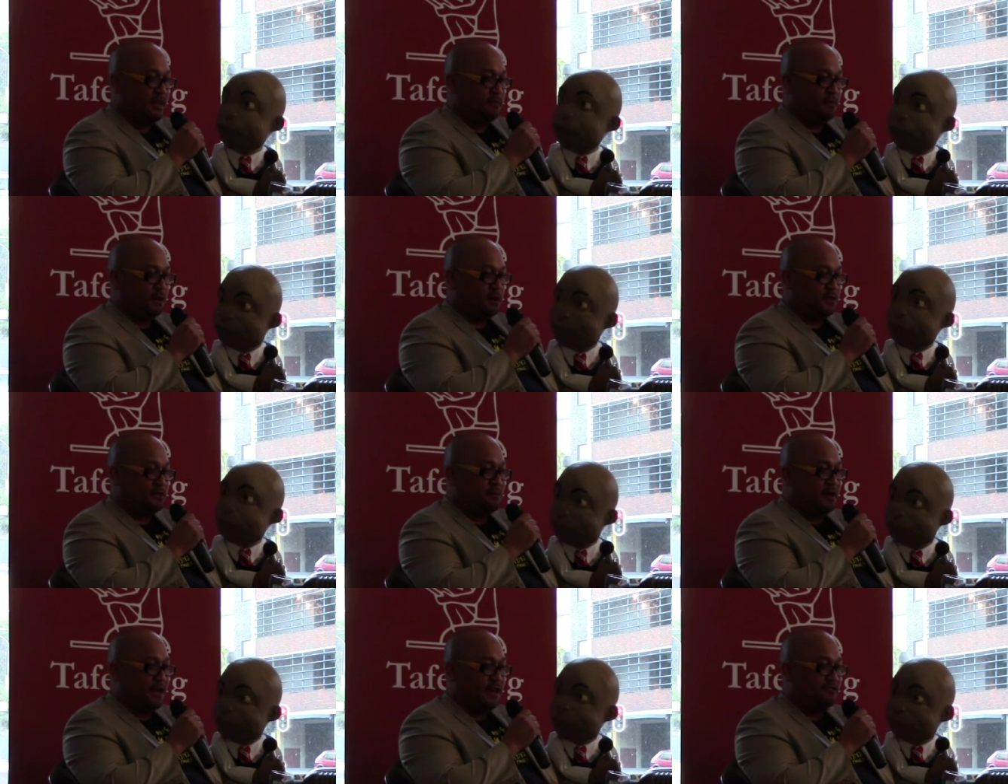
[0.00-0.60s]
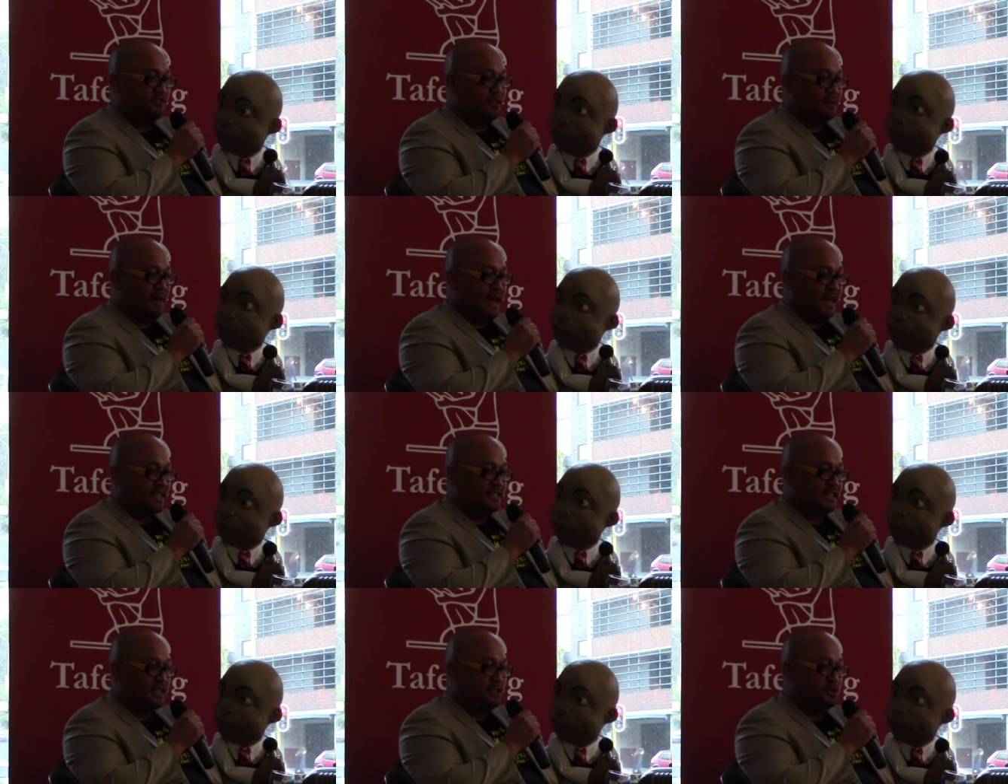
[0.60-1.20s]
because many of them
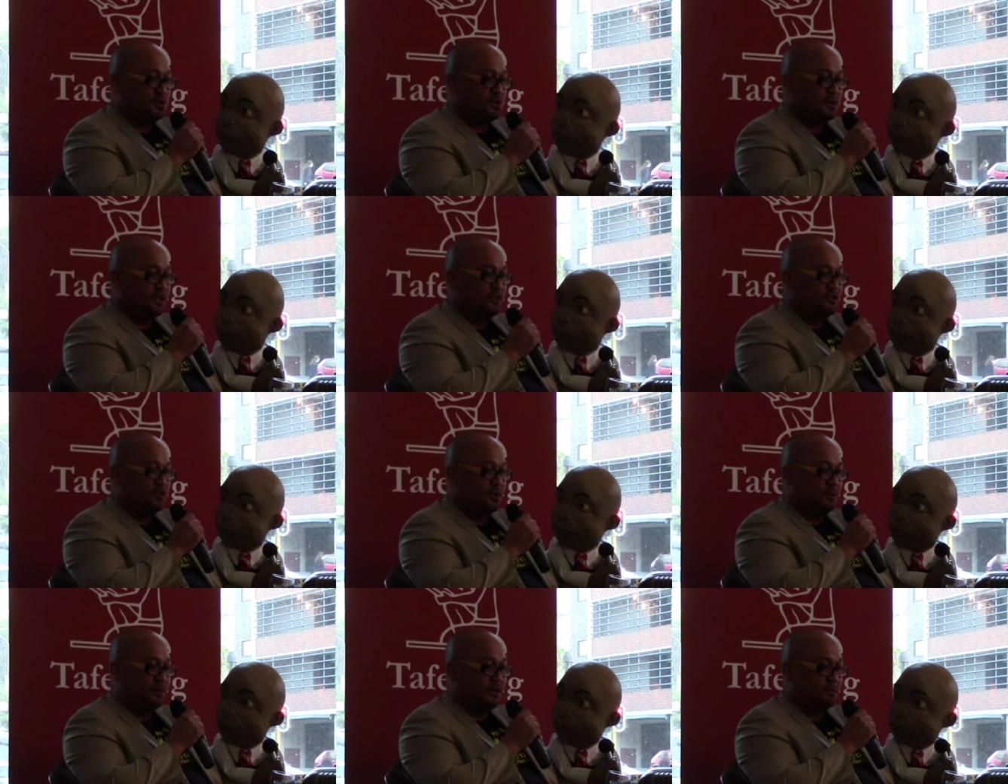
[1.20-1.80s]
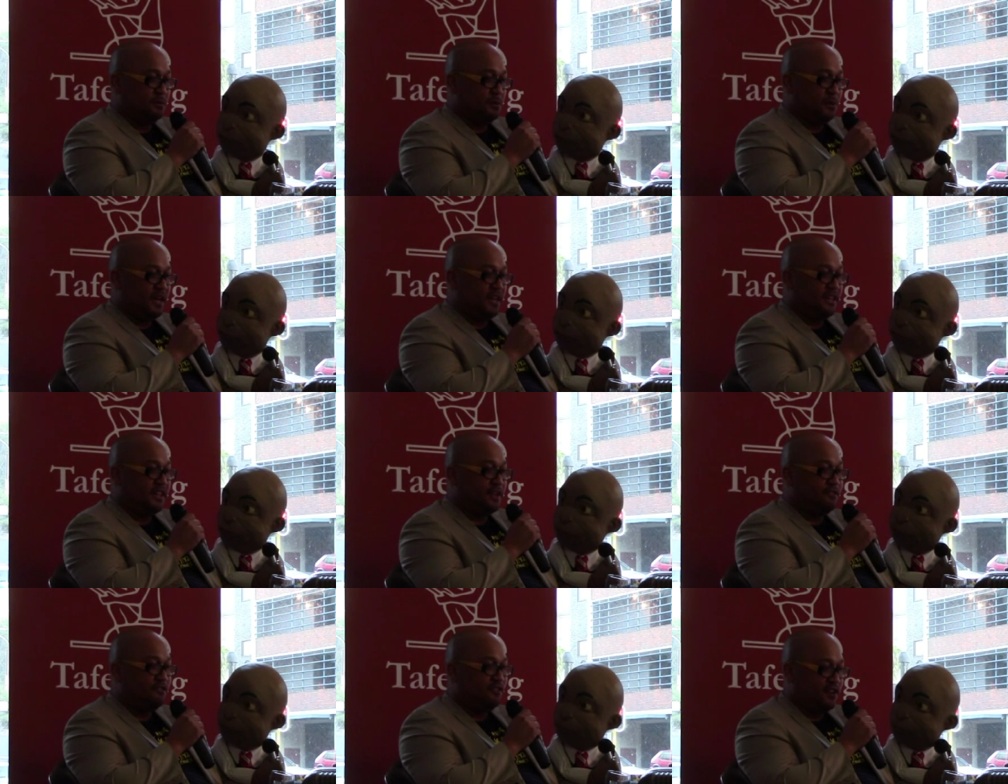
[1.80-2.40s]
actually do agree with the book
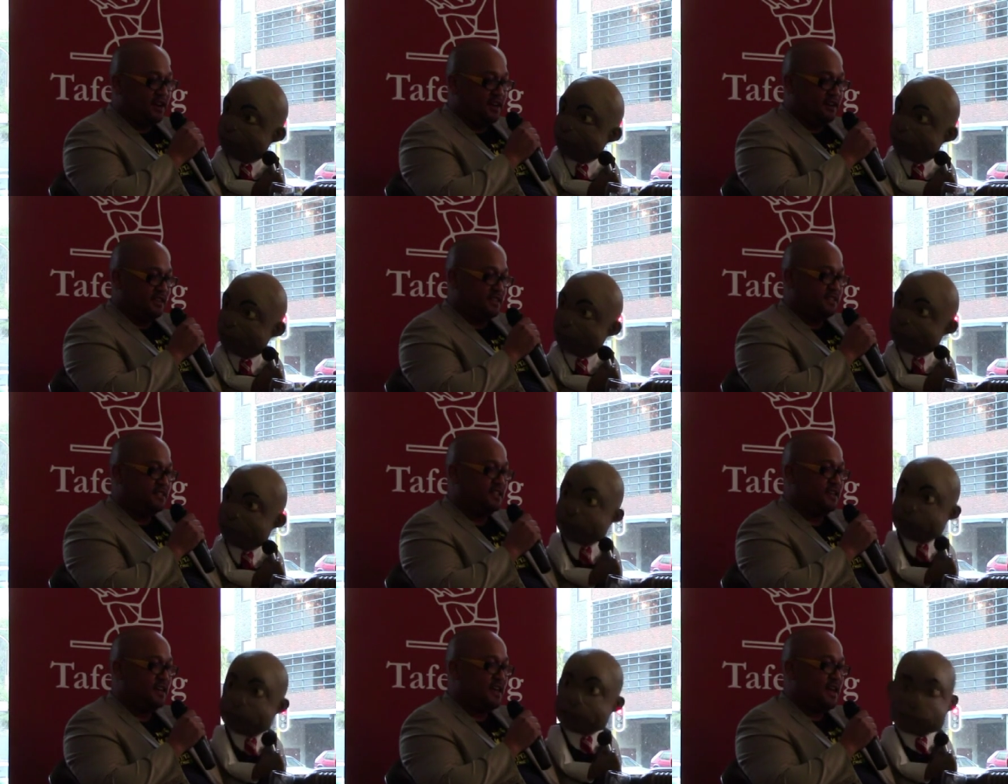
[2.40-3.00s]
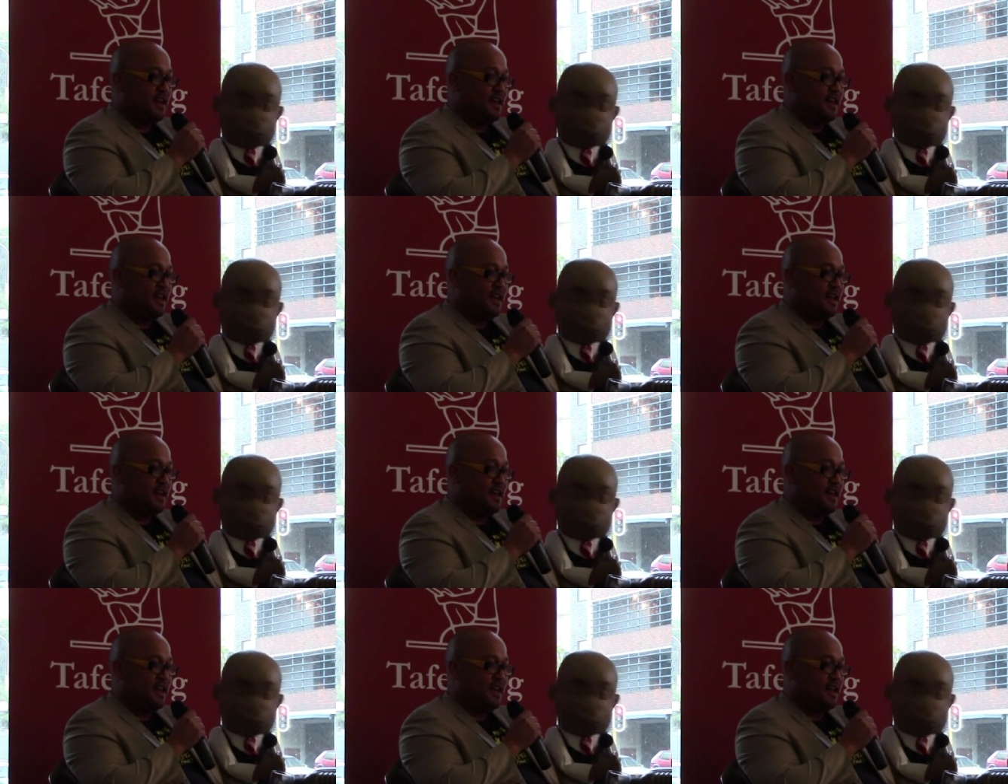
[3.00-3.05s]
and they've read it.